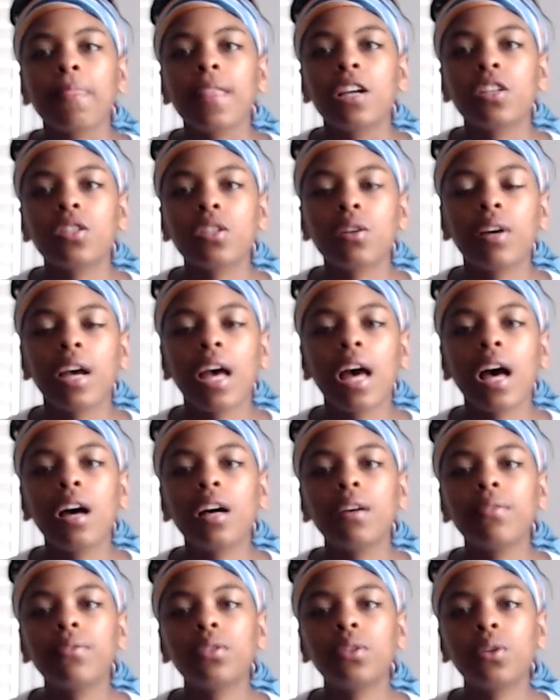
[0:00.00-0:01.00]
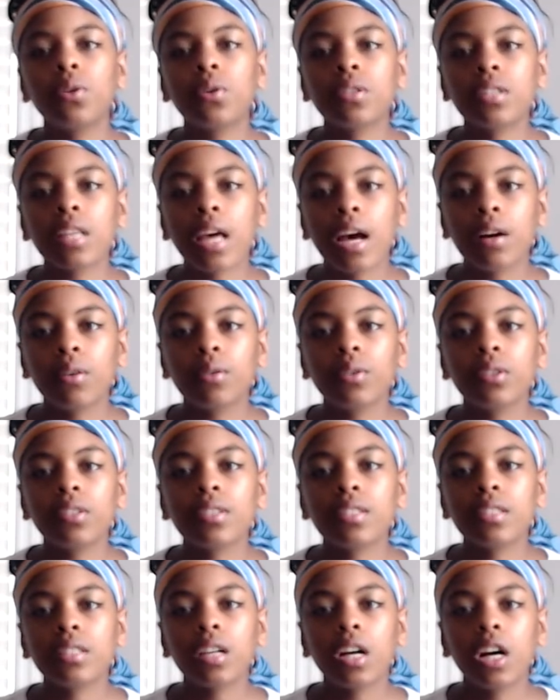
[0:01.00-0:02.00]
So I have those
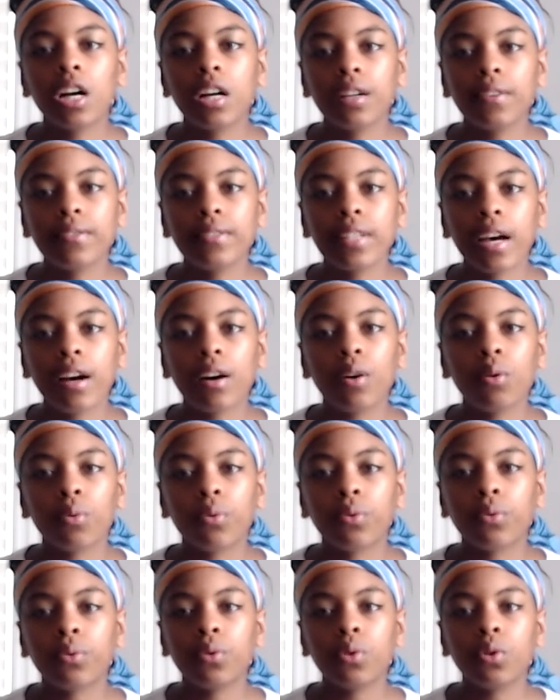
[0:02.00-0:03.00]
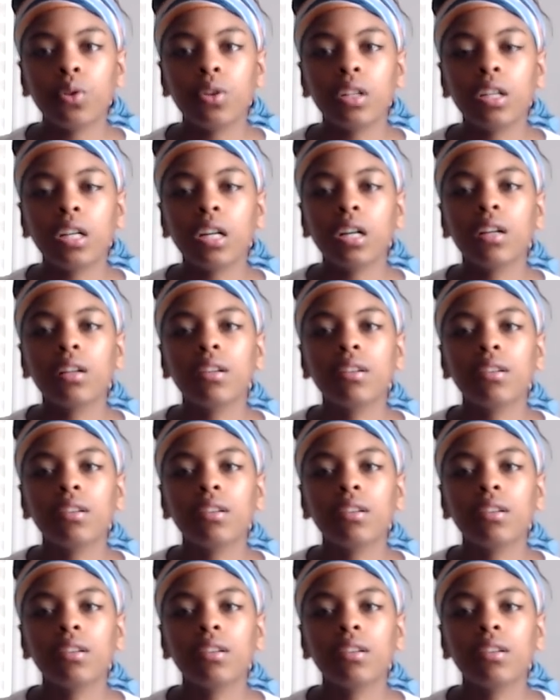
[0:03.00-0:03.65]
hours carved out for